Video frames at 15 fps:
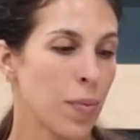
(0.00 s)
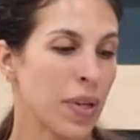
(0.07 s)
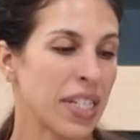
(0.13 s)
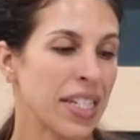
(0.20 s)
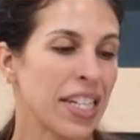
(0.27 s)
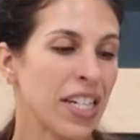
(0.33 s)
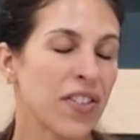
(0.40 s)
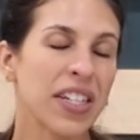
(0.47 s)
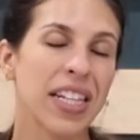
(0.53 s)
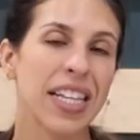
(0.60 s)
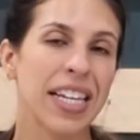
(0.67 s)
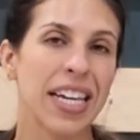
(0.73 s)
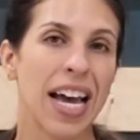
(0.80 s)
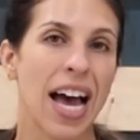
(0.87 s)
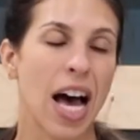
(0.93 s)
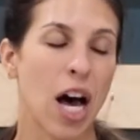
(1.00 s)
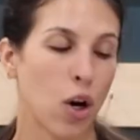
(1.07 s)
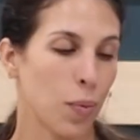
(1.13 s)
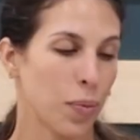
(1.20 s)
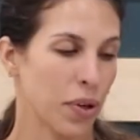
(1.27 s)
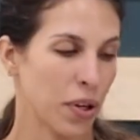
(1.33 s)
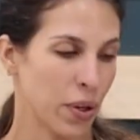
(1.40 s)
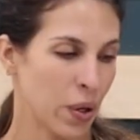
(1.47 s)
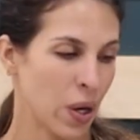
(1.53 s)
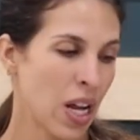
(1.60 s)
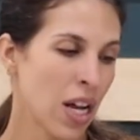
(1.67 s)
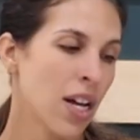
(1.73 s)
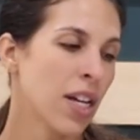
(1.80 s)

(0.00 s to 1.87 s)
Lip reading: materially help you.